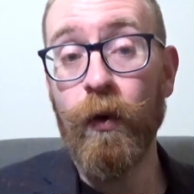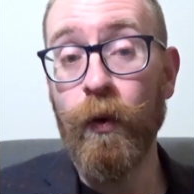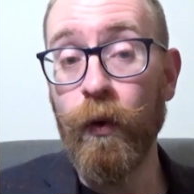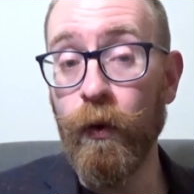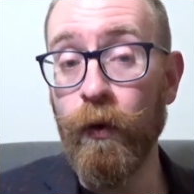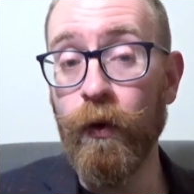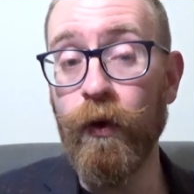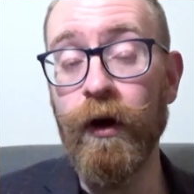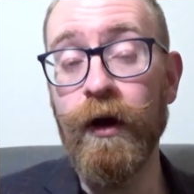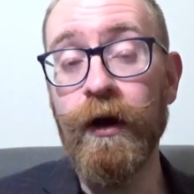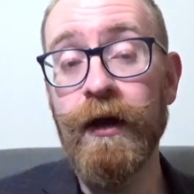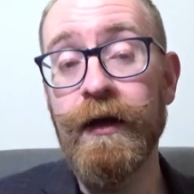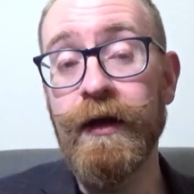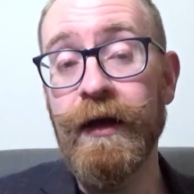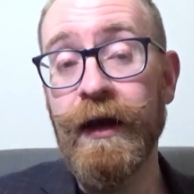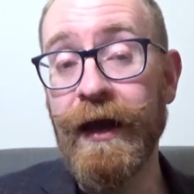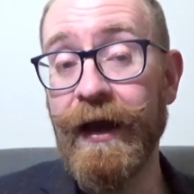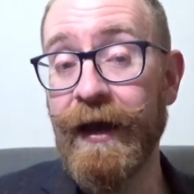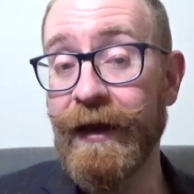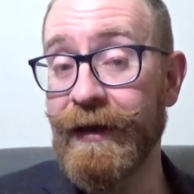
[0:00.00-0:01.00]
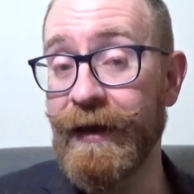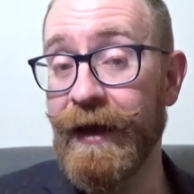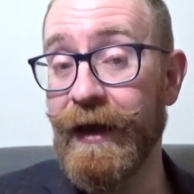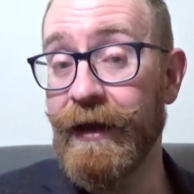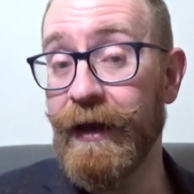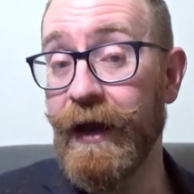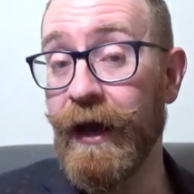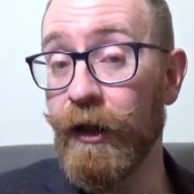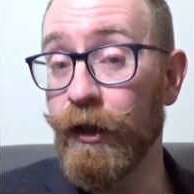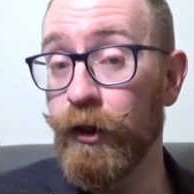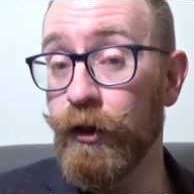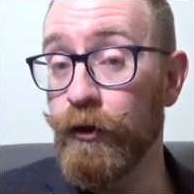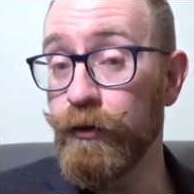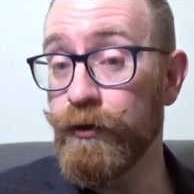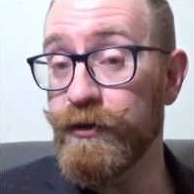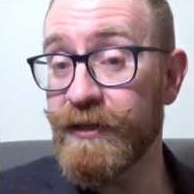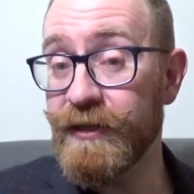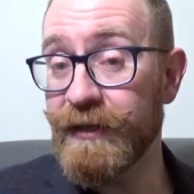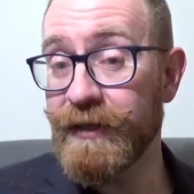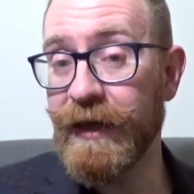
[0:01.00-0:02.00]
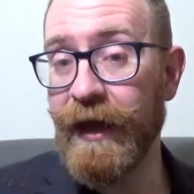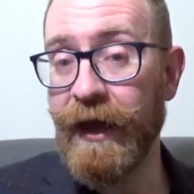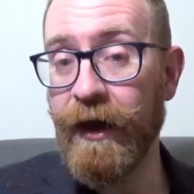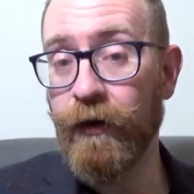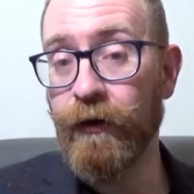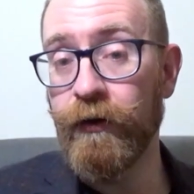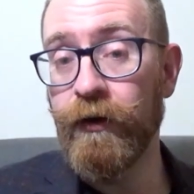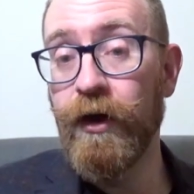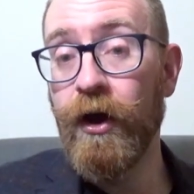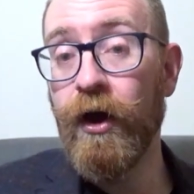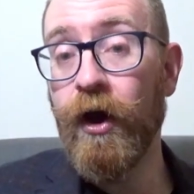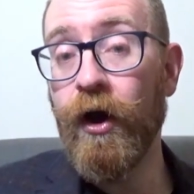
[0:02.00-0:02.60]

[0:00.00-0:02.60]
or, again, a looser gown,